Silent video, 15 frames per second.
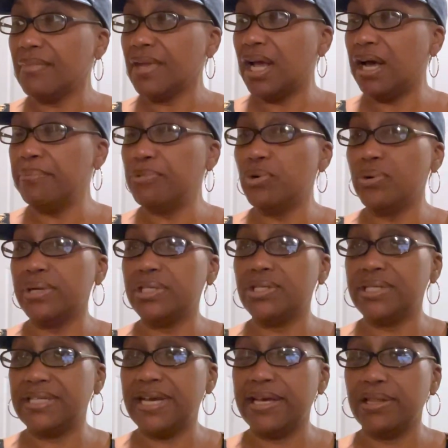I'm going to
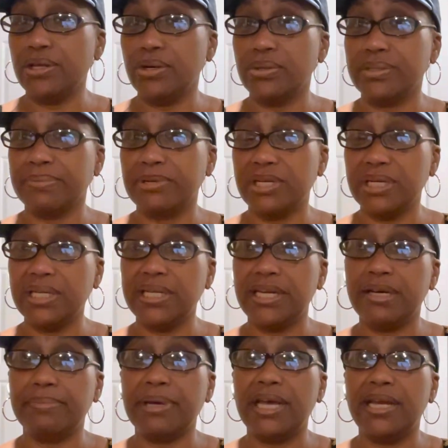take those, I'm going to clean
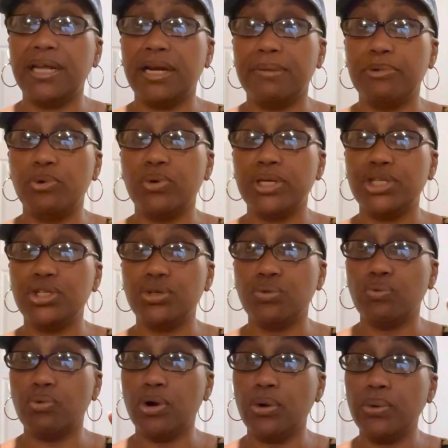them, and then I'm going to
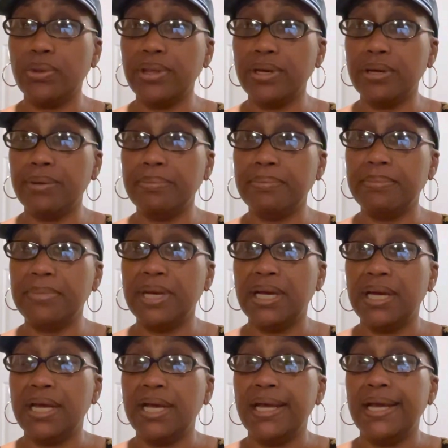roll them
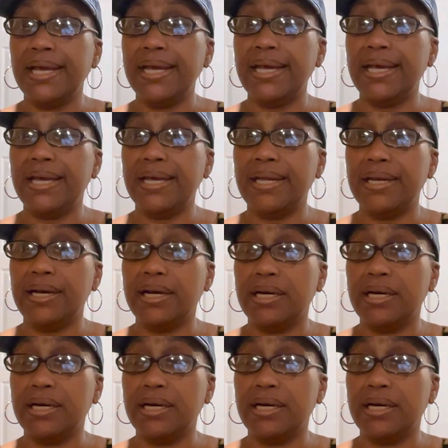in